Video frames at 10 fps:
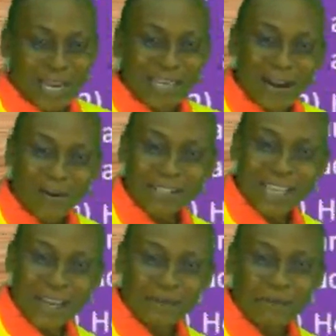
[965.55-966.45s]
either
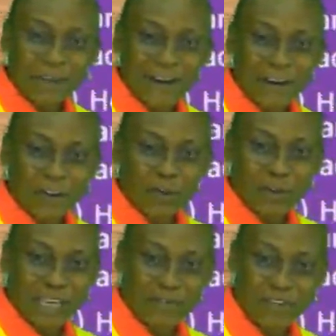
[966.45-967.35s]
consider a virus to
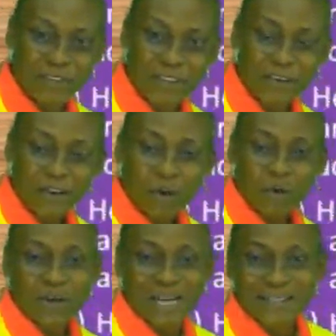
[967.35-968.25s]
be a living thing,
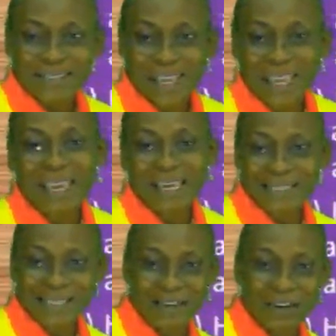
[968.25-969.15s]
or you can say
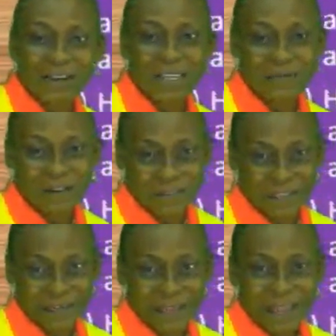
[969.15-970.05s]
it's a non-living
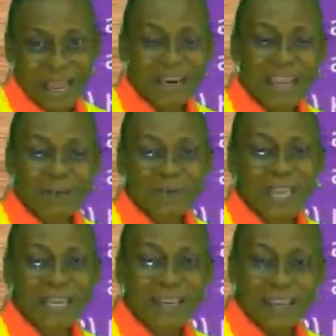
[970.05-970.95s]
thing. And like we
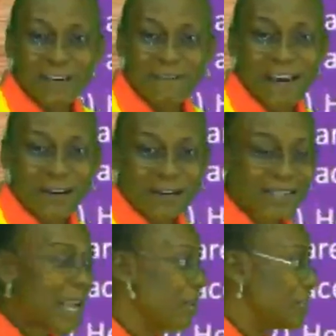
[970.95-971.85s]
said, a virus
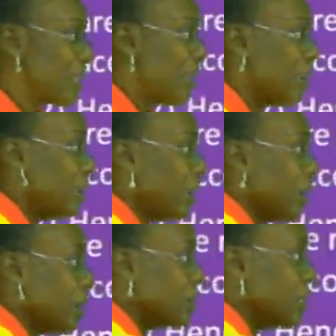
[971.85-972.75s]
cannot, it
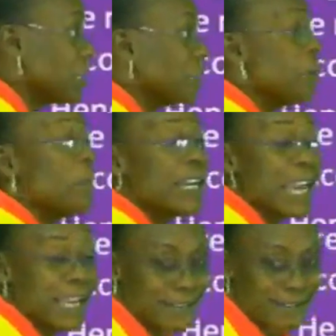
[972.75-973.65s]

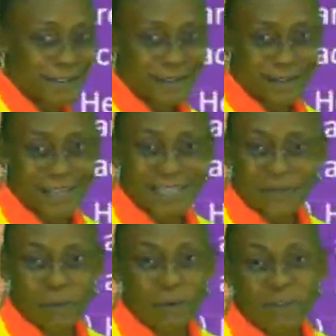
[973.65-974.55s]
replicates.
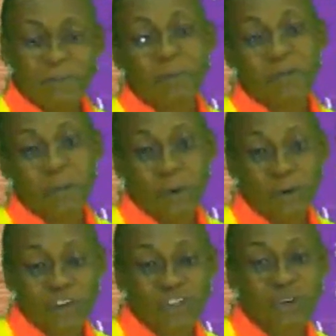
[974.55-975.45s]
That's the only form of
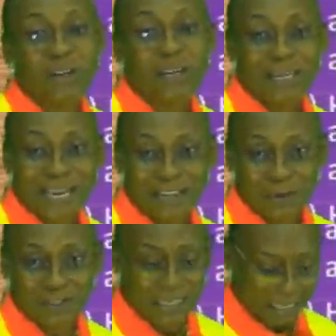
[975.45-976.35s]
reproduction that it
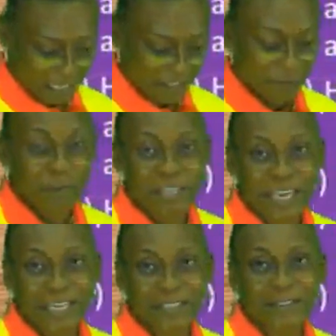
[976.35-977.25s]
does. It
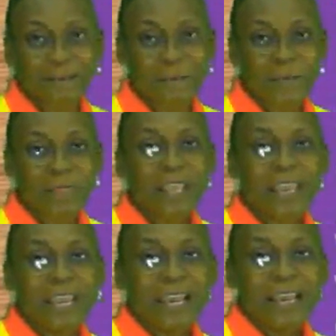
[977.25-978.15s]
replicates.
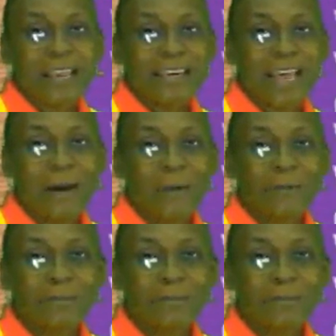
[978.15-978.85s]
Now,